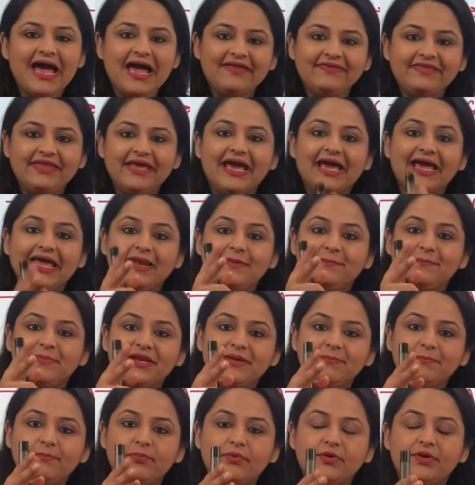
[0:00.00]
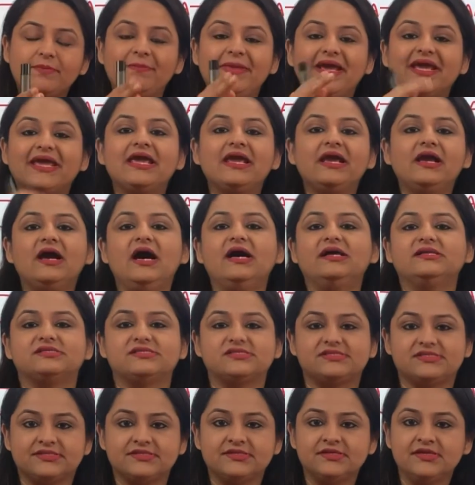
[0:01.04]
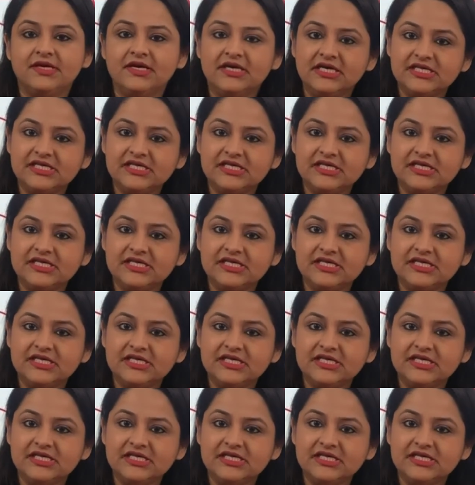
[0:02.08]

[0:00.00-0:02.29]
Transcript: and they help in put making cuts,